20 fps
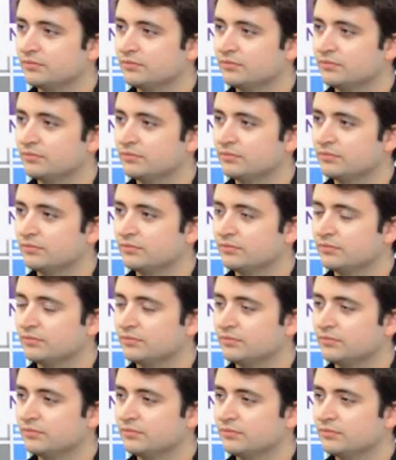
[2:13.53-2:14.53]

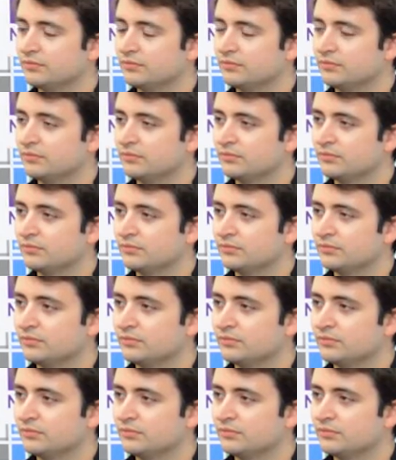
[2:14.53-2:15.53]

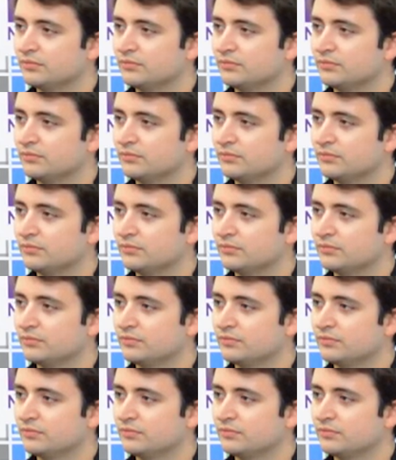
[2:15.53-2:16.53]

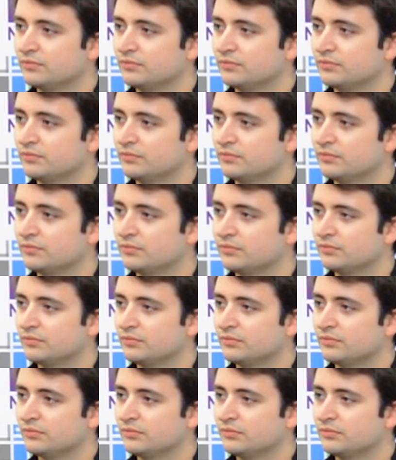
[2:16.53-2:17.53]

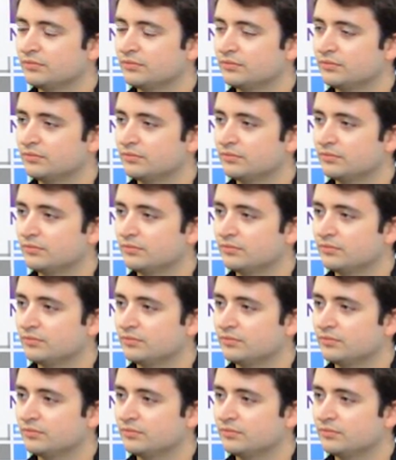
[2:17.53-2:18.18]
No words are spoken by the person on screen.